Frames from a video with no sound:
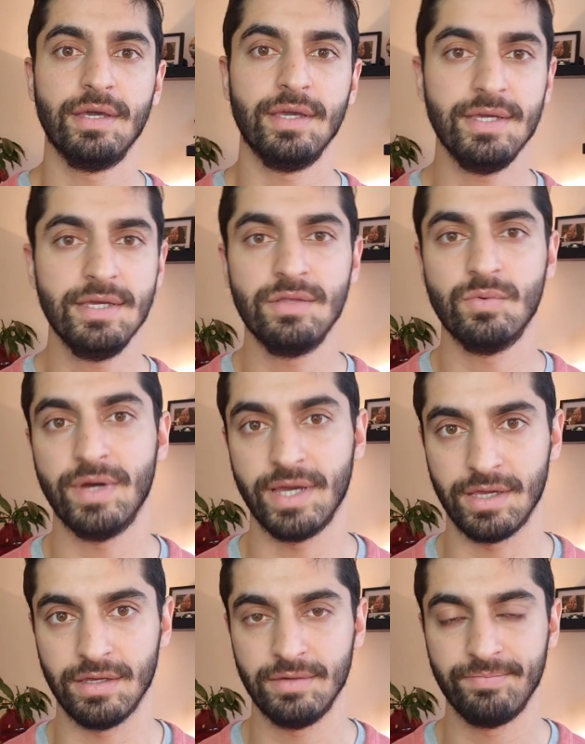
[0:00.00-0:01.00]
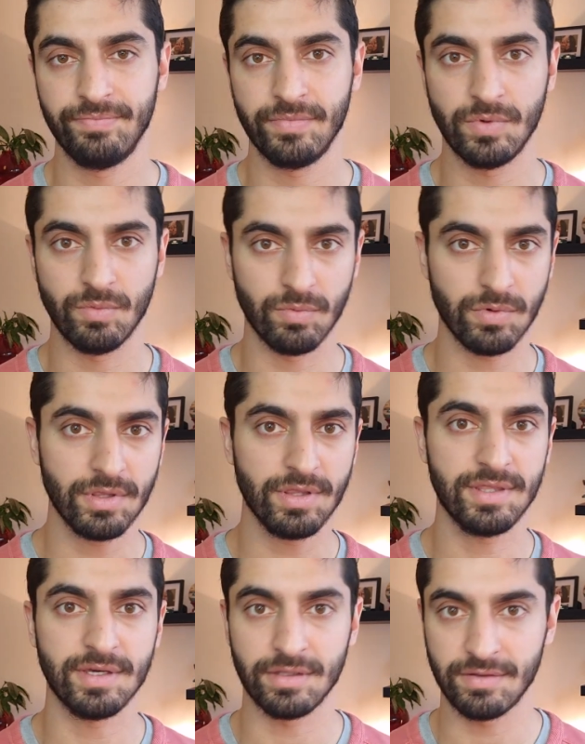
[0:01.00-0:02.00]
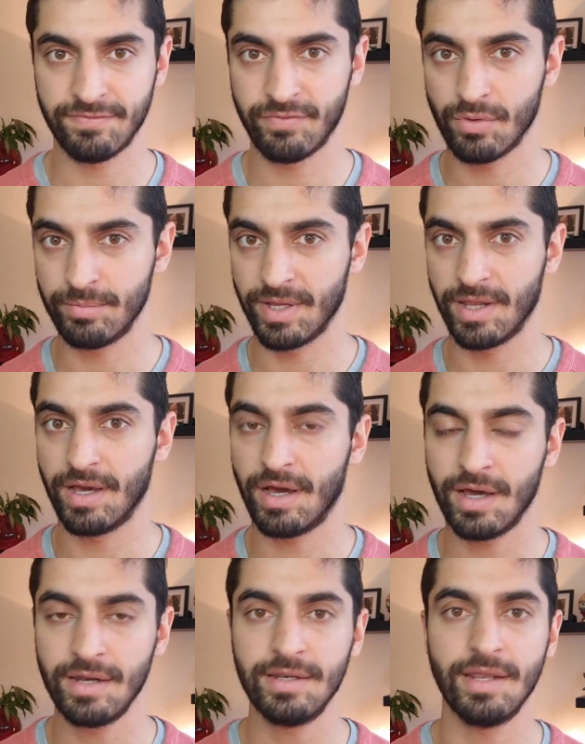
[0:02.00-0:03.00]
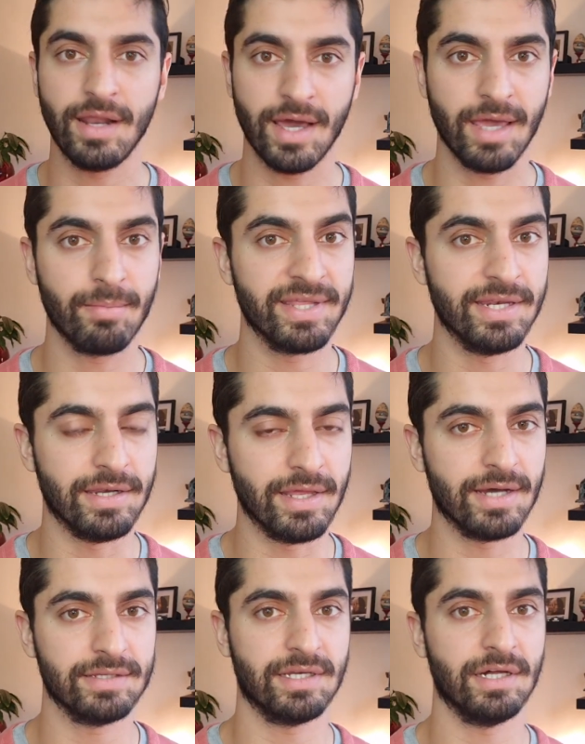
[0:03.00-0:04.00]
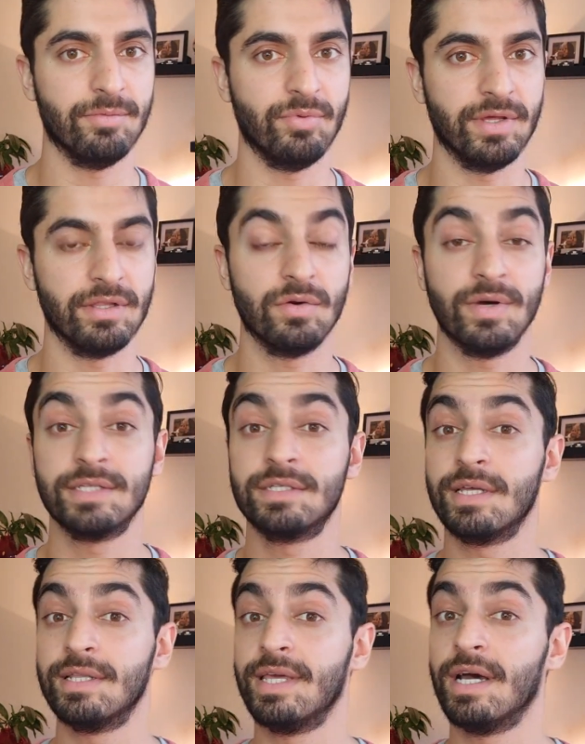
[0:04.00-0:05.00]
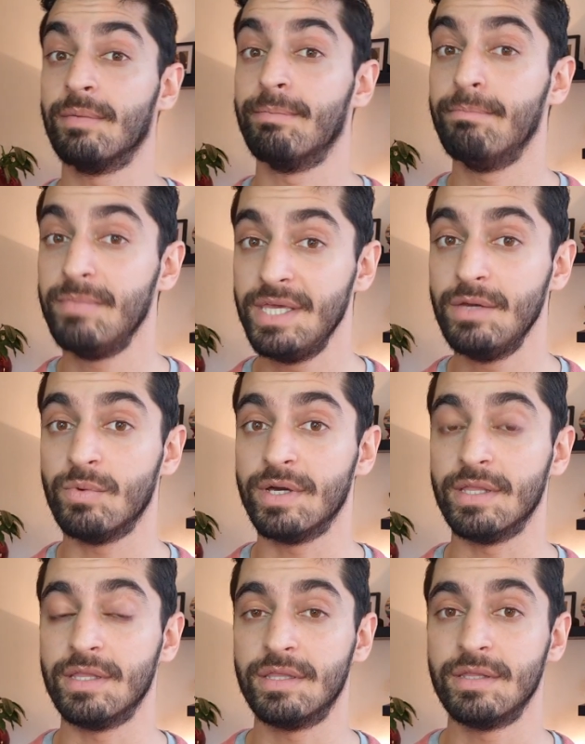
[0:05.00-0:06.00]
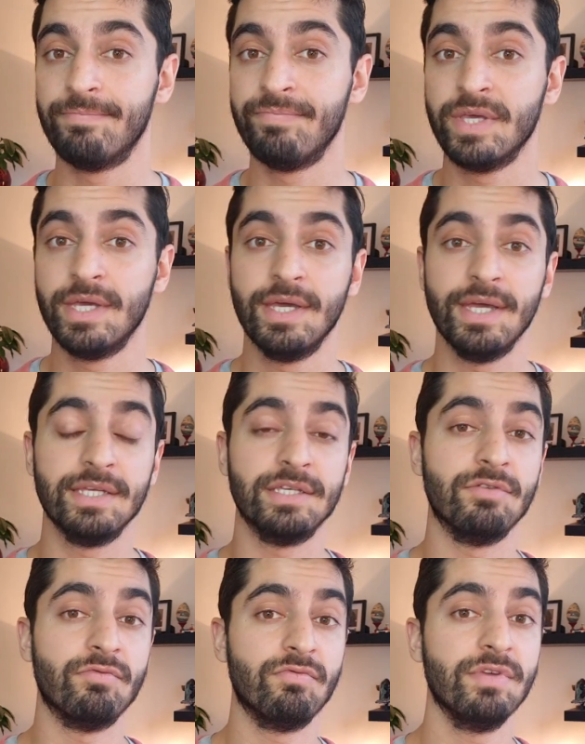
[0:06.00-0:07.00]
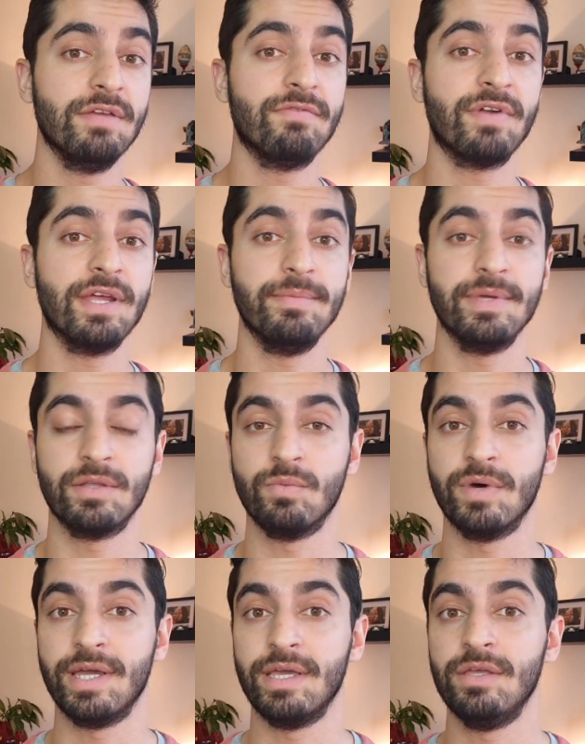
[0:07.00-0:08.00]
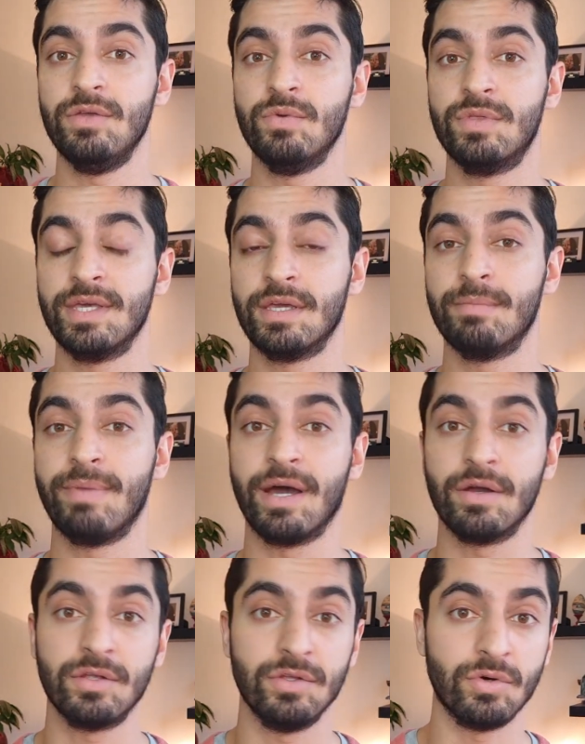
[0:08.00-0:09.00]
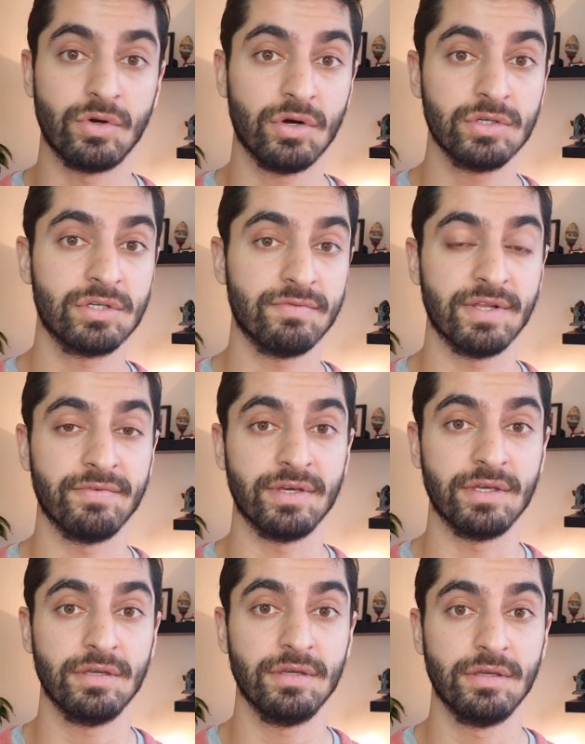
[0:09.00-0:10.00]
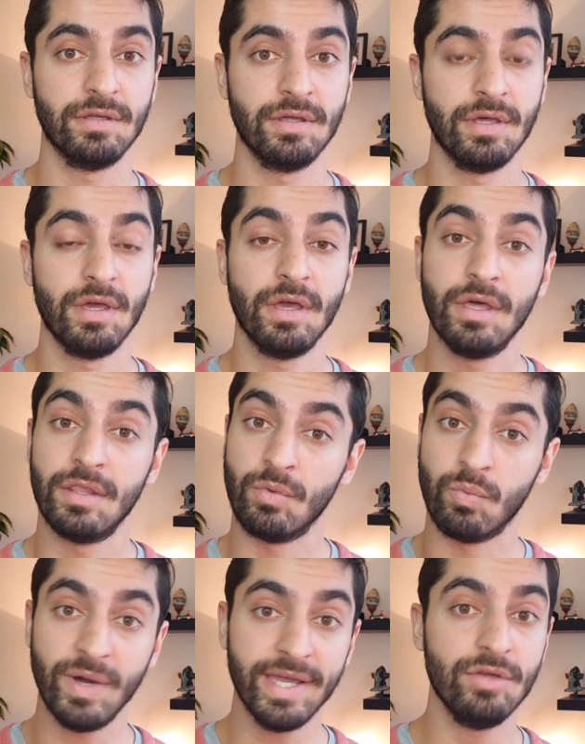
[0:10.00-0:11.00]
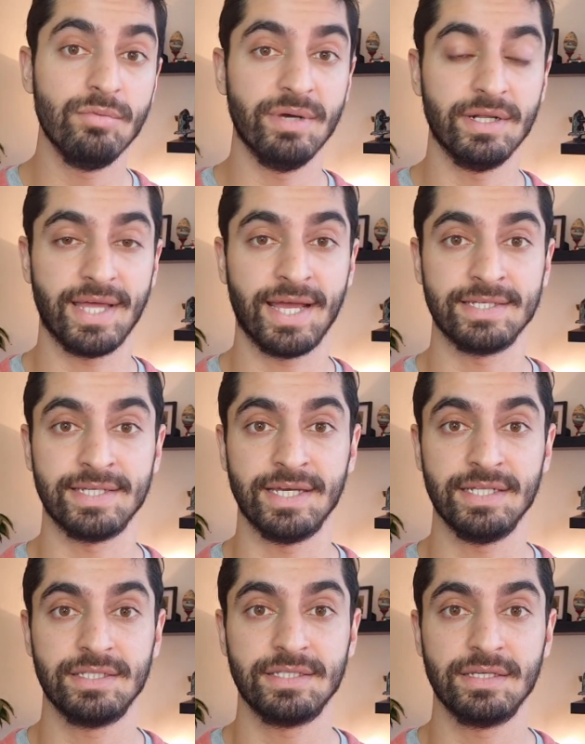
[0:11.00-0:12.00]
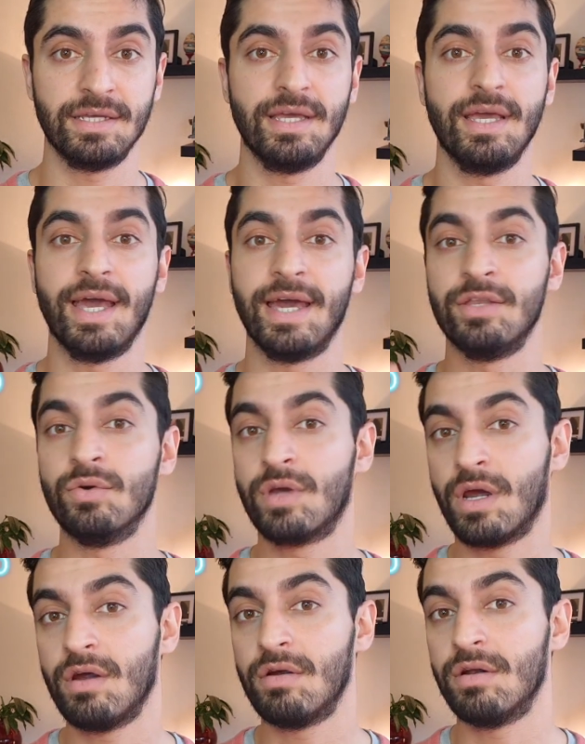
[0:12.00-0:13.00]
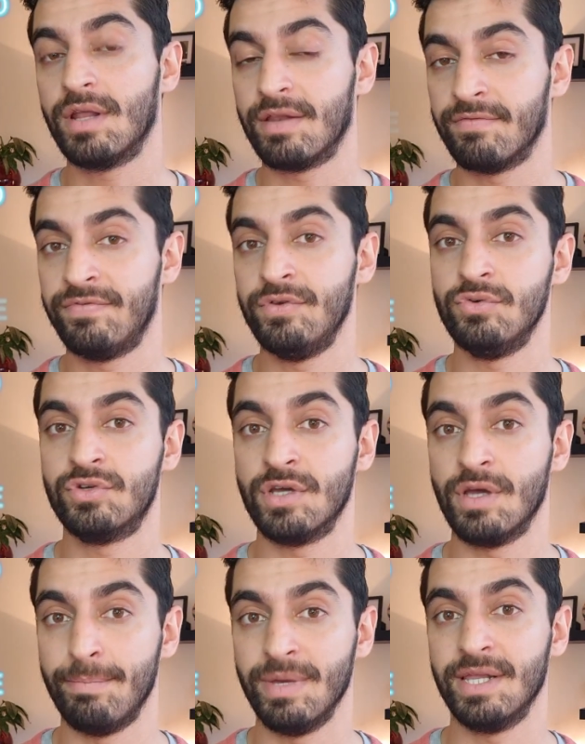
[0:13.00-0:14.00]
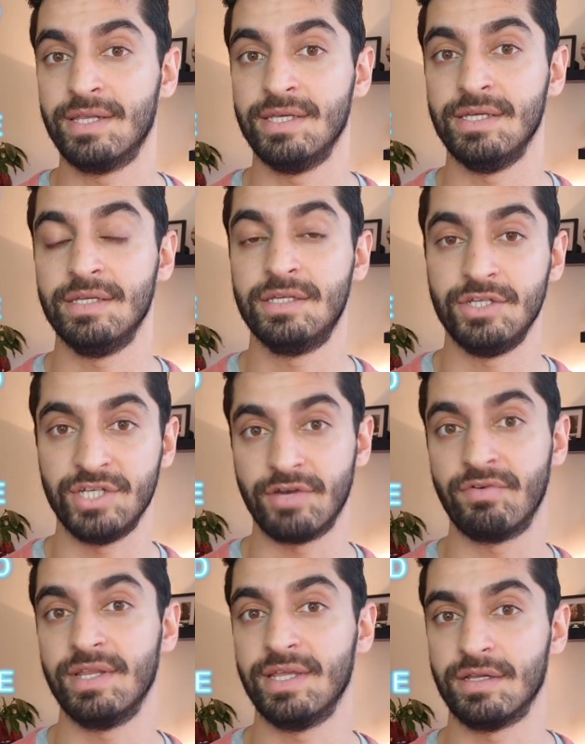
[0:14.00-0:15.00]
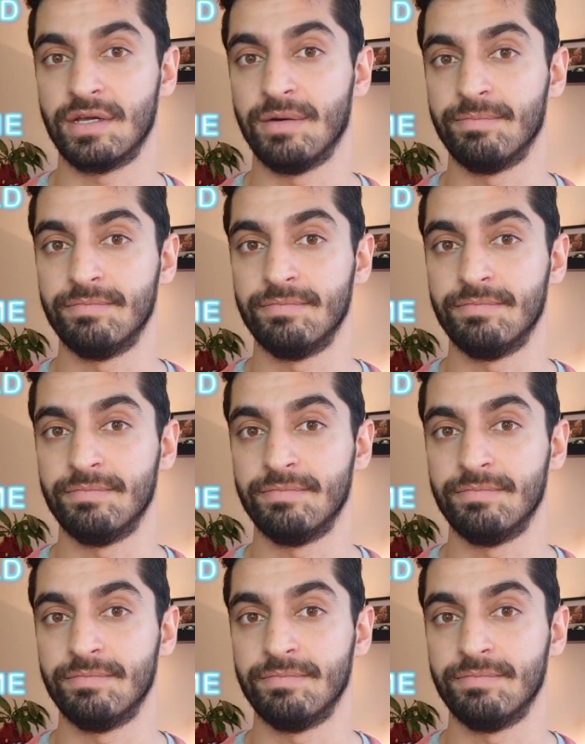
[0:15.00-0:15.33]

Either way, one thing the formula undeniably does help with, or has certainly helped me with, is in reframing the way you think about your cost of living, the way you build assets, and your current and future ability to generate income.